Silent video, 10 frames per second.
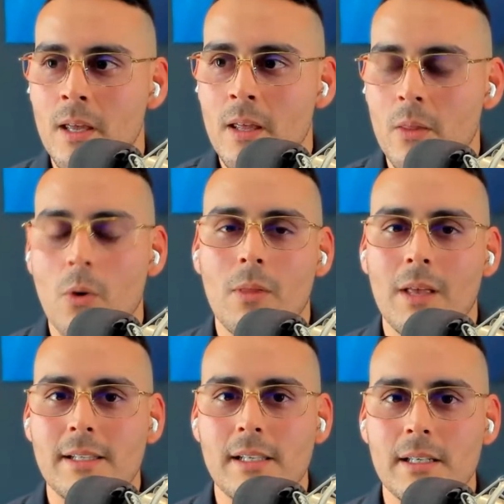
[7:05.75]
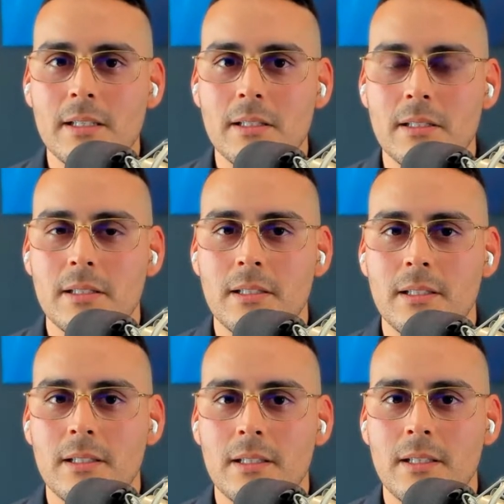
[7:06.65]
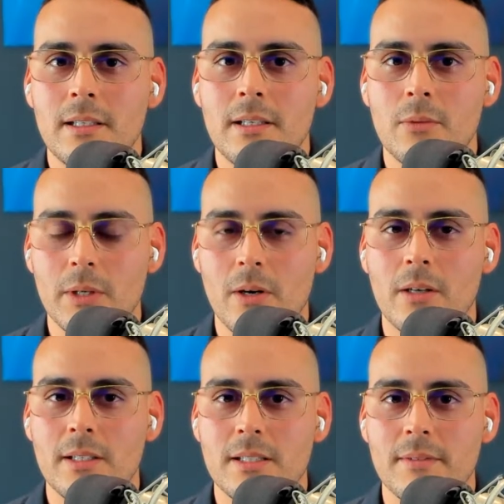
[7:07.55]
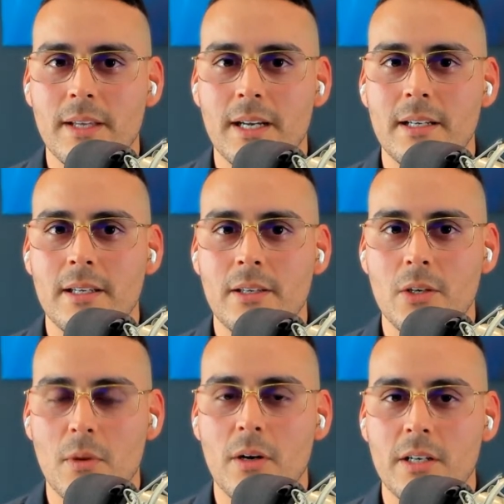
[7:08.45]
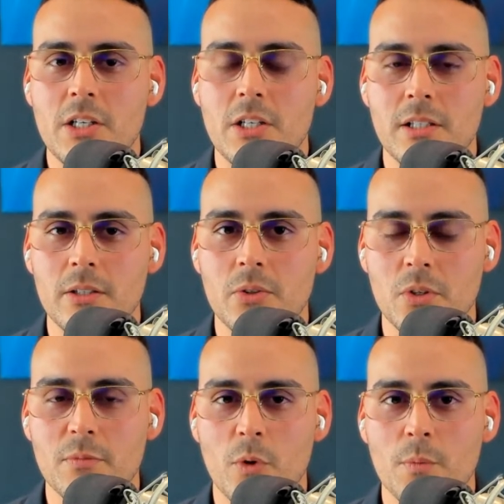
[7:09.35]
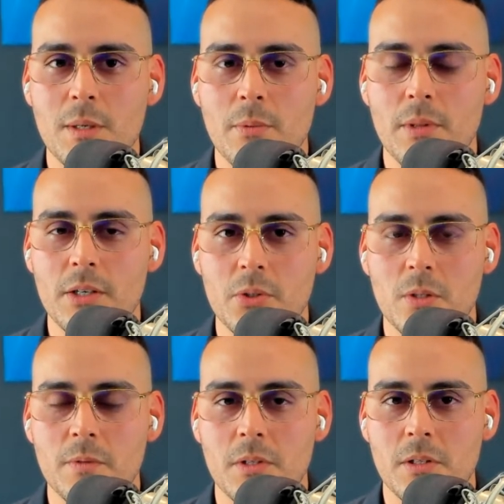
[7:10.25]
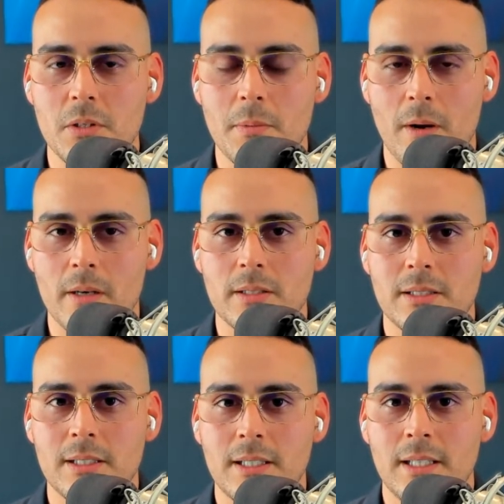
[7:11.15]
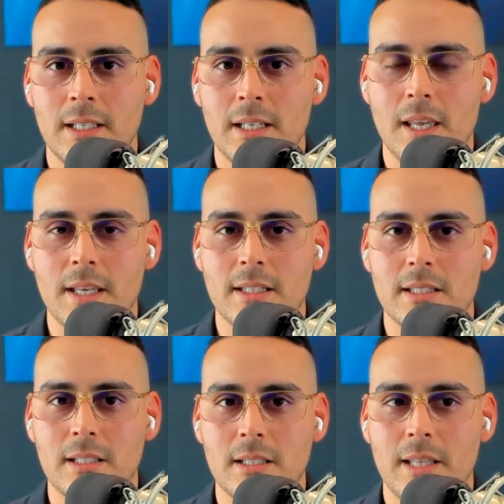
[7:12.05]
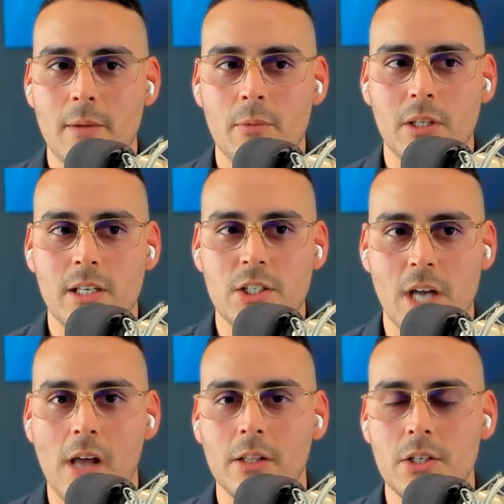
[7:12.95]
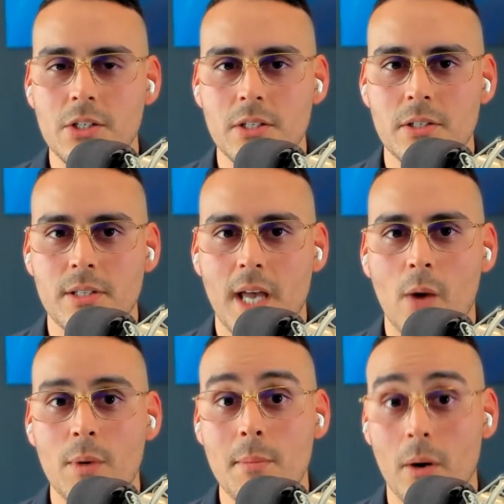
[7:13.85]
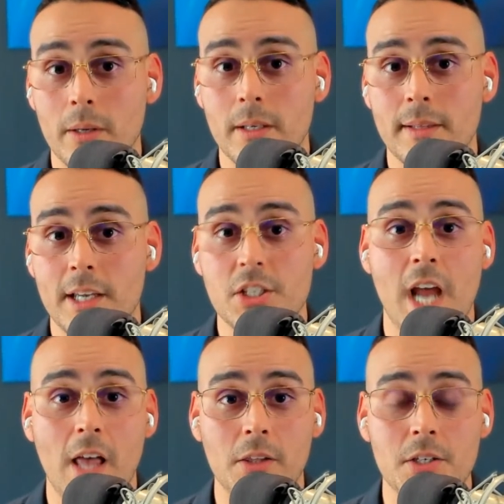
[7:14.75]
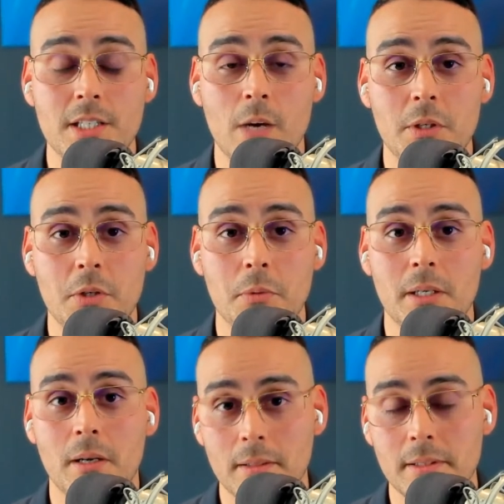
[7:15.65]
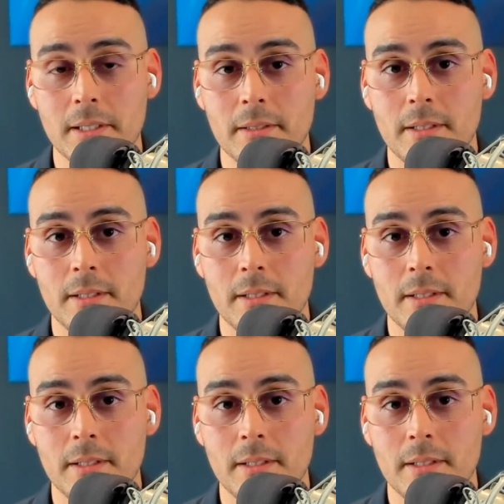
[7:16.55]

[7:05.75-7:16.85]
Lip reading: The whole idea is regardless of that, your marketing should still serve more people than your services and your products. And that really challenges how we market. That challenges how we create content.